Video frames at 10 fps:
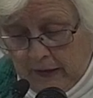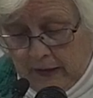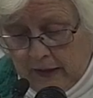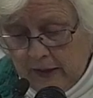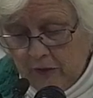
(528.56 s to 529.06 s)

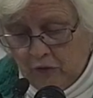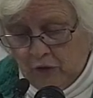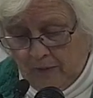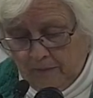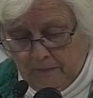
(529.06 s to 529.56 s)
He didn't
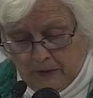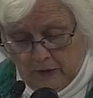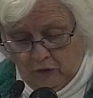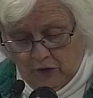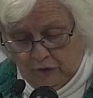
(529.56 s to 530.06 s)
jump
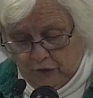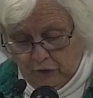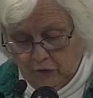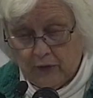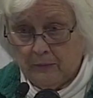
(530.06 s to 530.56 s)
much, he
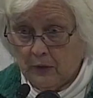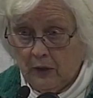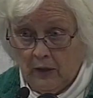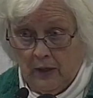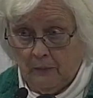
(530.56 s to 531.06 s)
still seemed
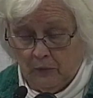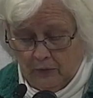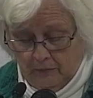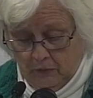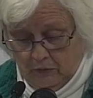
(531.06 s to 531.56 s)
unable
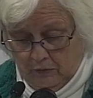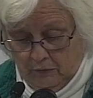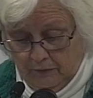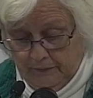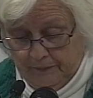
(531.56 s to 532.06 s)
to
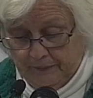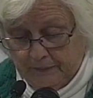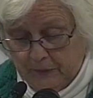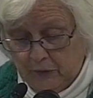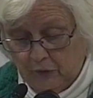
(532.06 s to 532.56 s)
move.
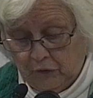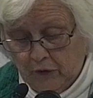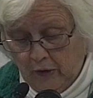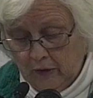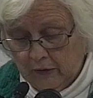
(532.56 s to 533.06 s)
But the
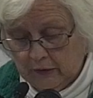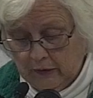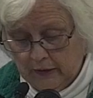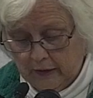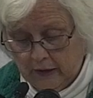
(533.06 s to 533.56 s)
snarl and
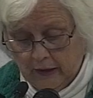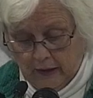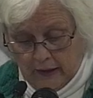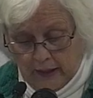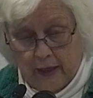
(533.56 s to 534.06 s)
lick
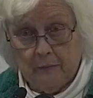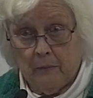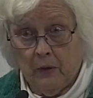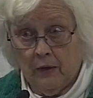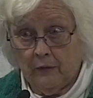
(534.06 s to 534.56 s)
had
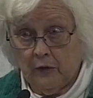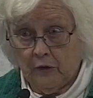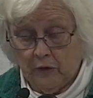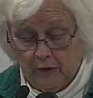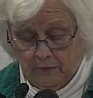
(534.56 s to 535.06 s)

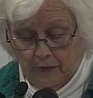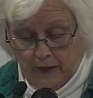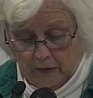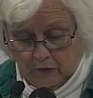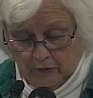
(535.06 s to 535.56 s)
marvelous
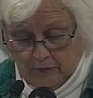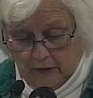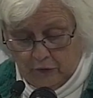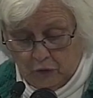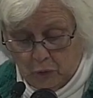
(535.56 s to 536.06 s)
effect.
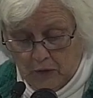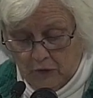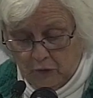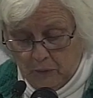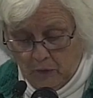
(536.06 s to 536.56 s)
I
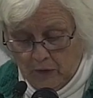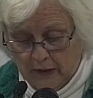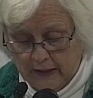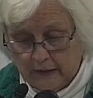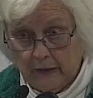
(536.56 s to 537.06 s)
squeezed more
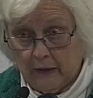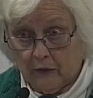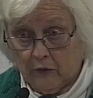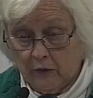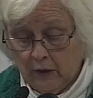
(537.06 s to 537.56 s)
and he
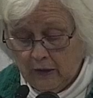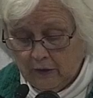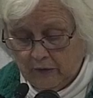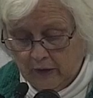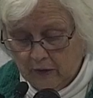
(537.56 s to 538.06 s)
licked,
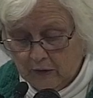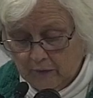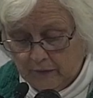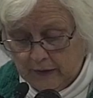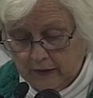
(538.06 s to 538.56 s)

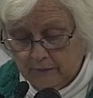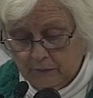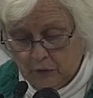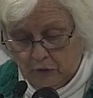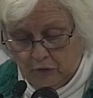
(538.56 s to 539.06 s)
tentatively at
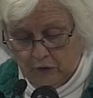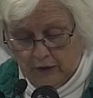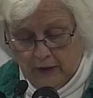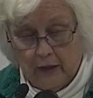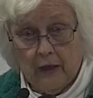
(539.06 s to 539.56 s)
first,
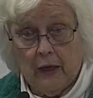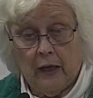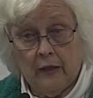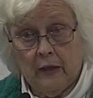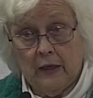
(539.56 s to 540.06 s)

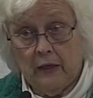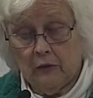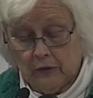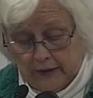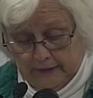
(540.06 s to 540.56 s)
and then
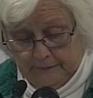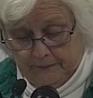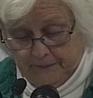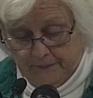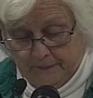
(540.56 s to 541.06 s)
eagerly.
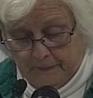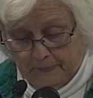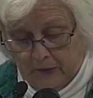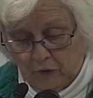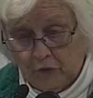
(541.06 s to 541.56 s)

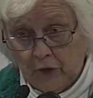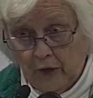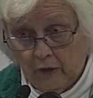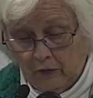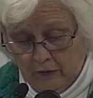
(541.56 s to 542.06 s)
The
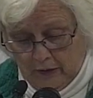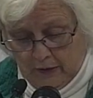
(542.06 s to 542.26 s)
snarl